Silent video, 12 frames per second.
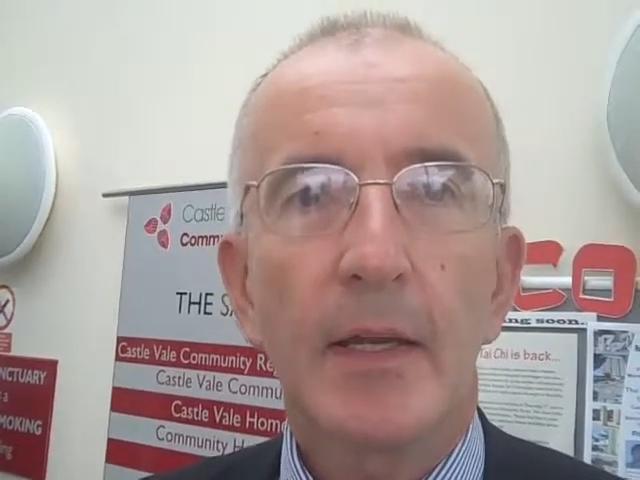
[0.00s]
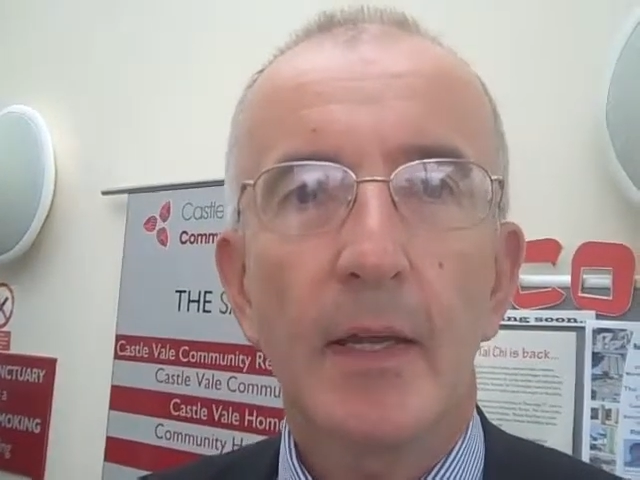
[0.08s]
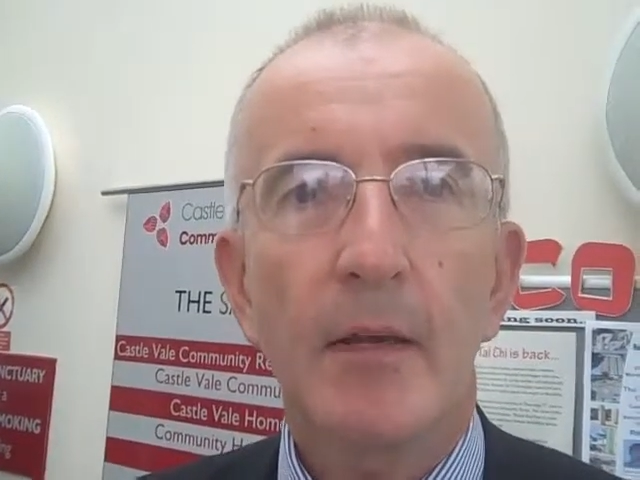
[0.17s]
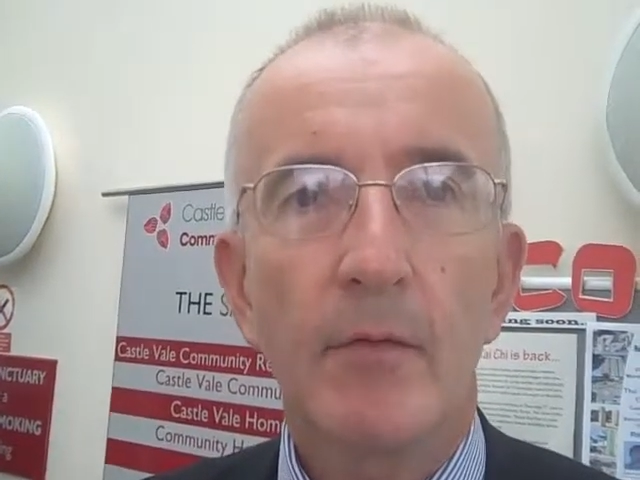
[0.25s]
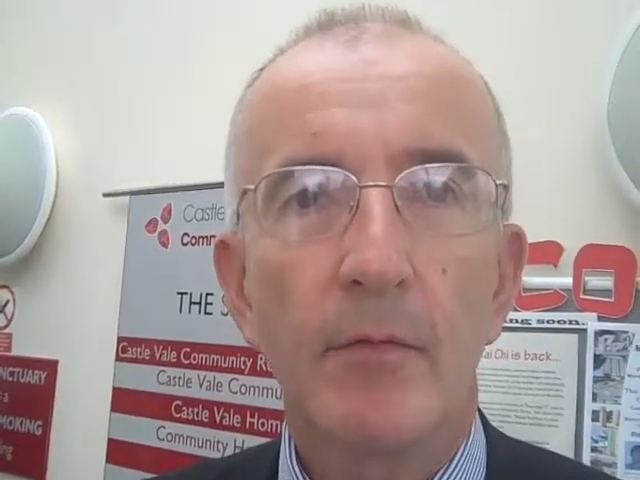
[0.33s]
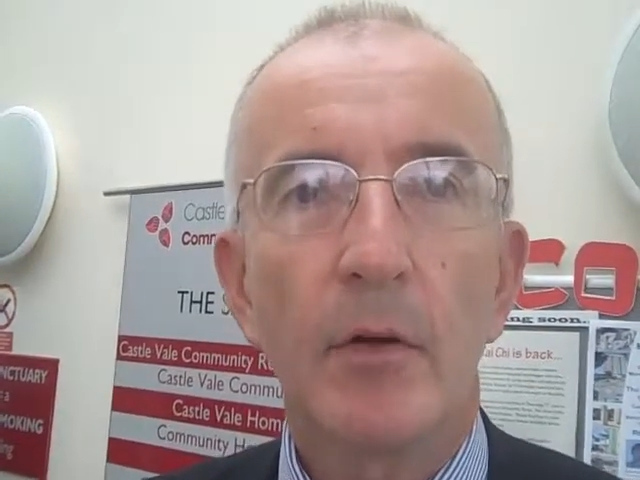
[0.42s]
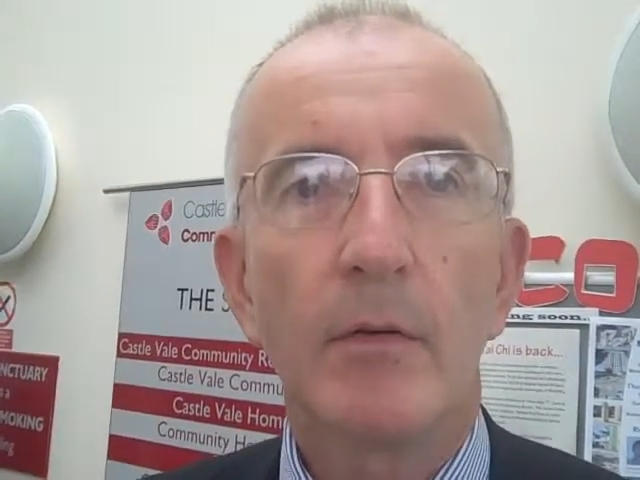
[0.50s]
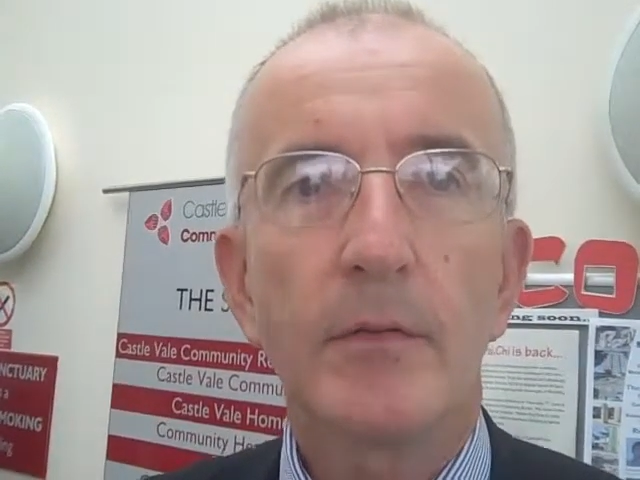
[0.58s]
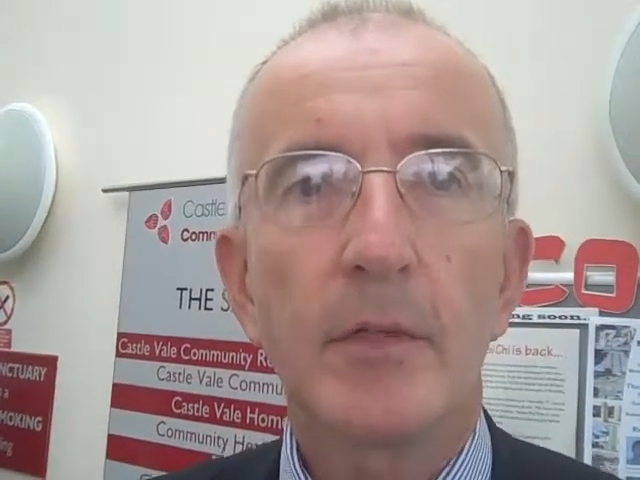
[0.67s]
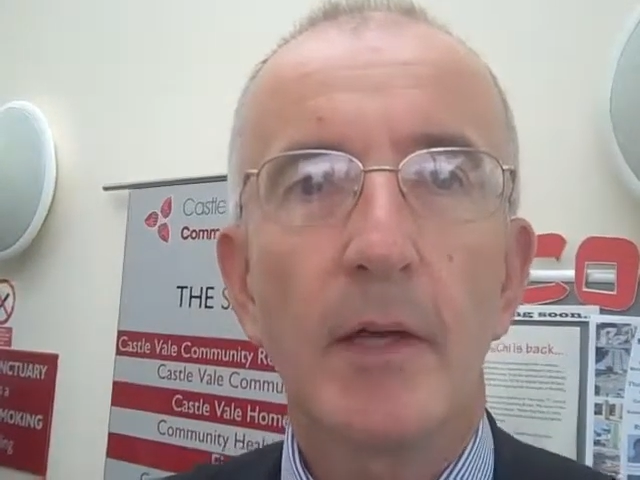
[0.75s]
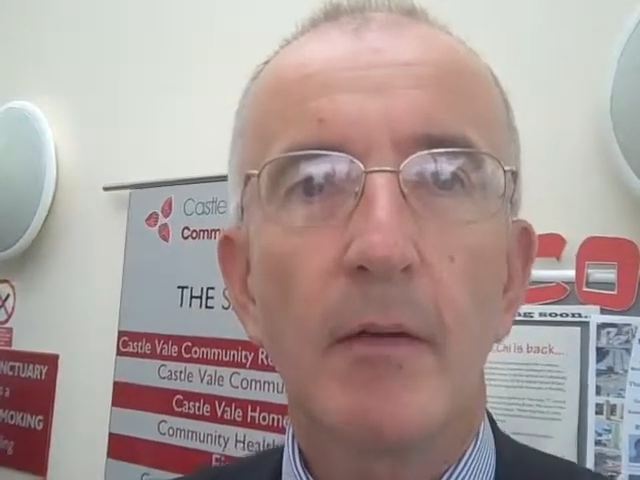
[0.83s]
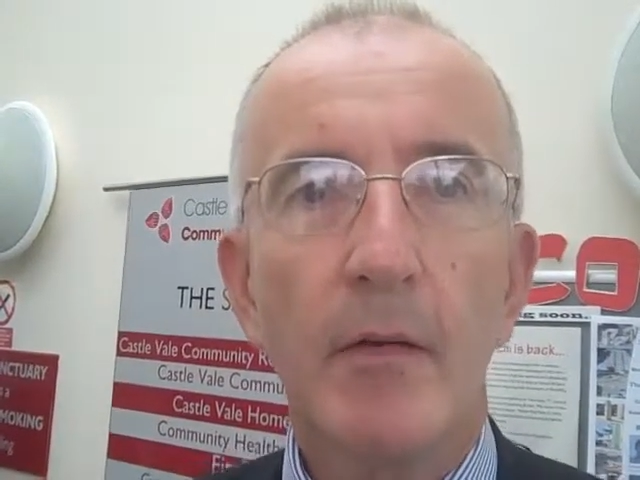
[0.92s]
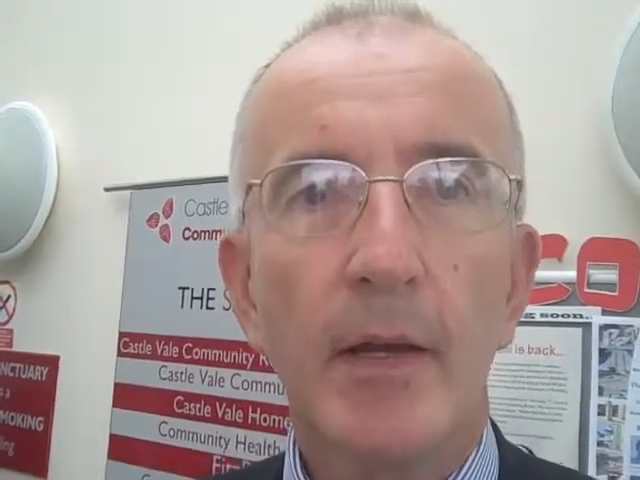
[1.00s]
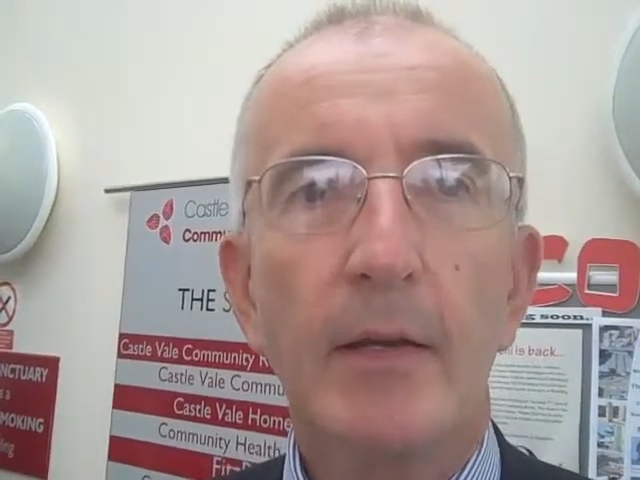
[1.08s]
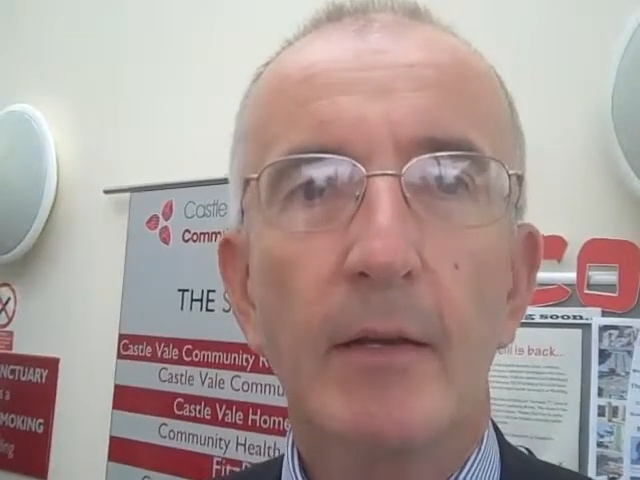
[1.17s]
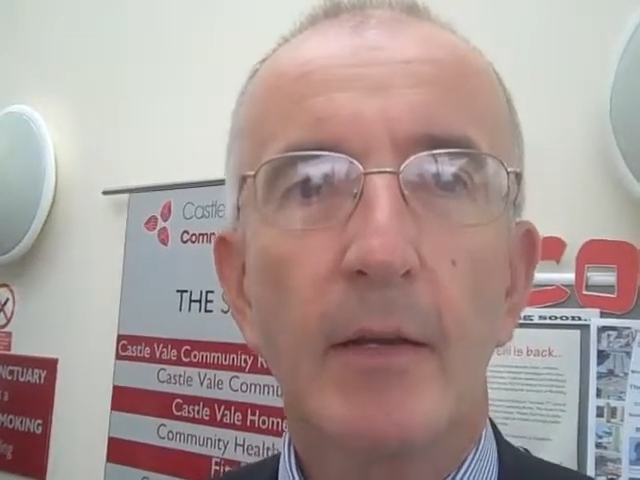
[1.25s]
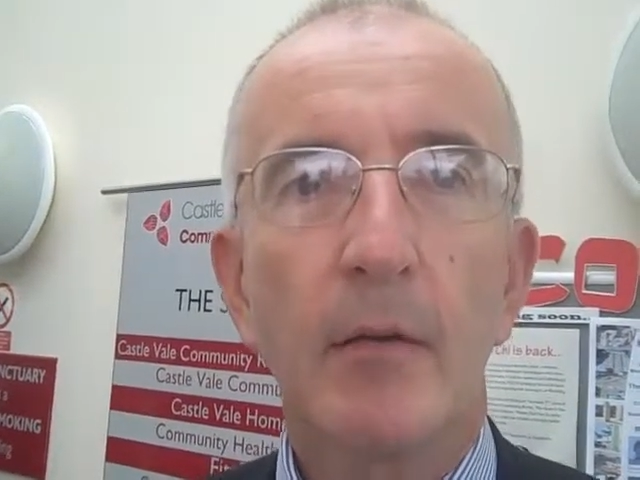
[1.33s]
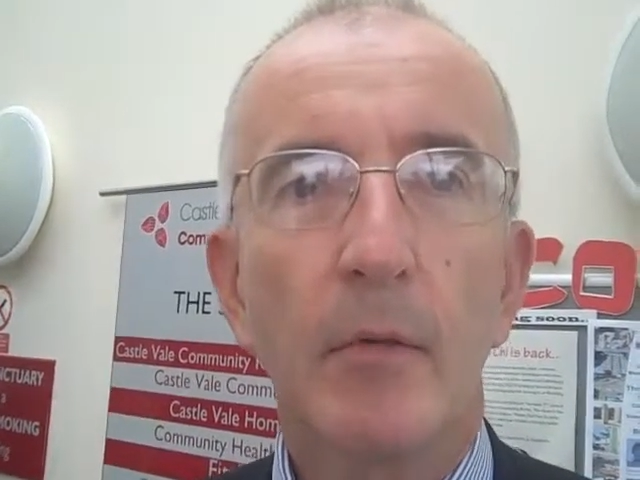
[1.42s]
get involved
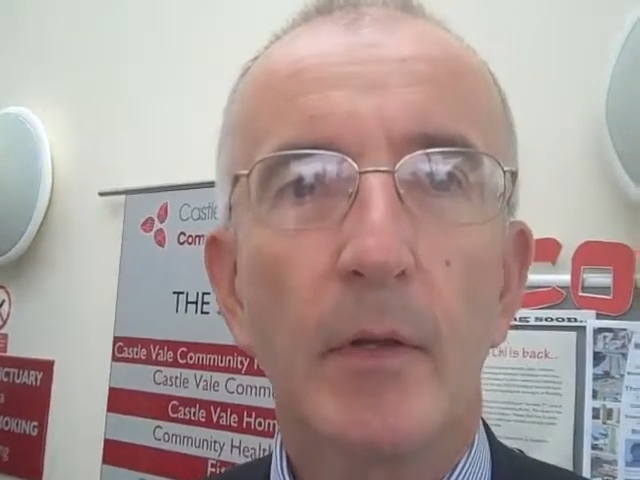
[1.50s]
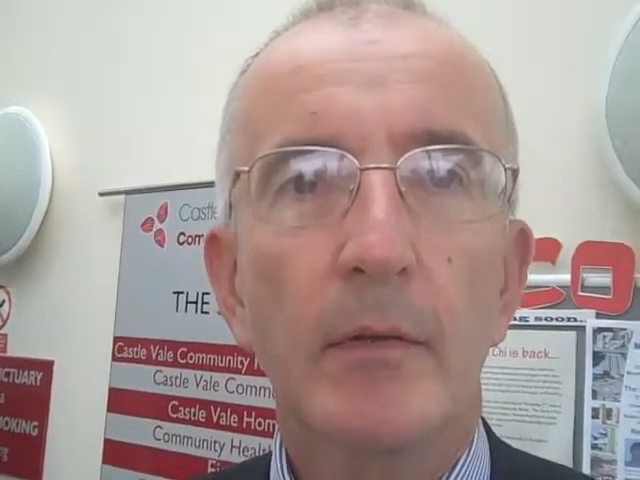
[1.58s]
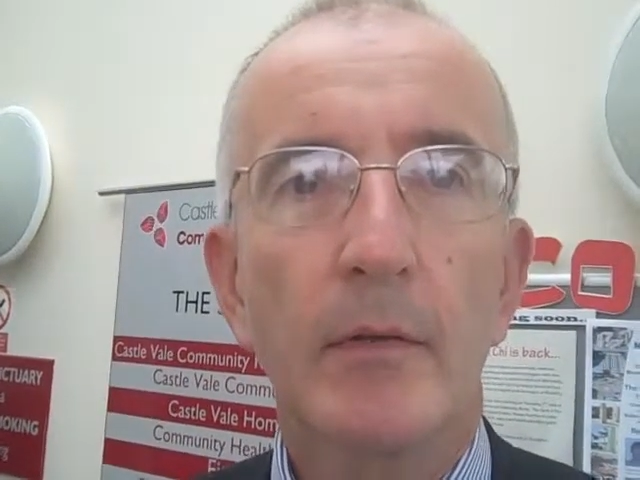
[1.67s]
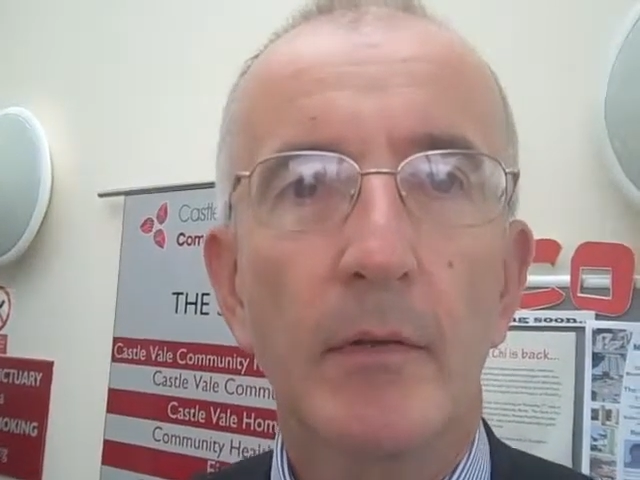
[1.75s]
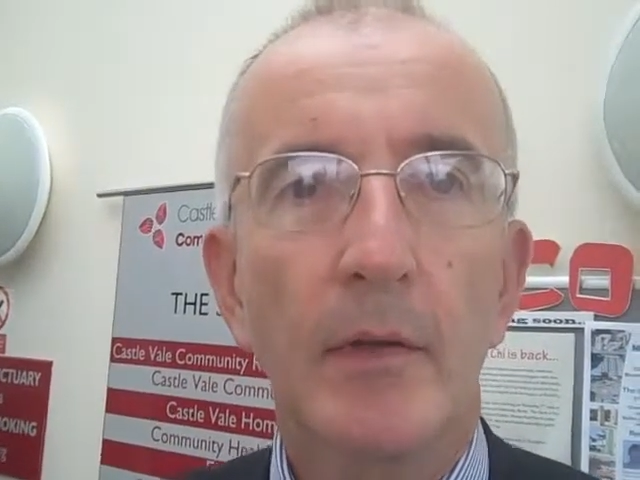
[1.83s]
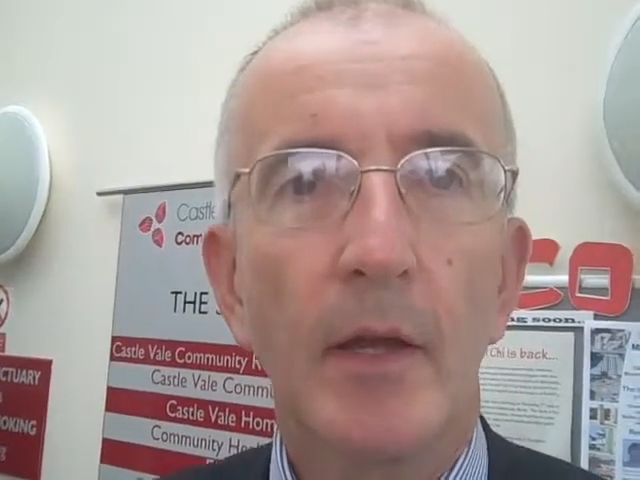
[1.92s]
directly with